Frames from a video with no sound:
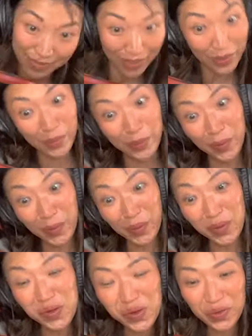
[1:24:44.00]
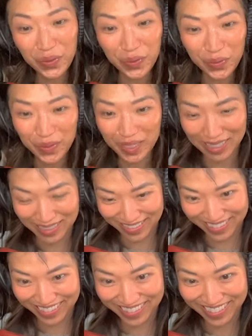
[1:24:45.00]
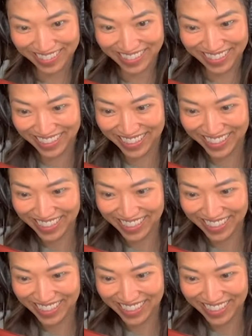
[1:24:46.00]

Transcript: who reached out and slid into my DMs.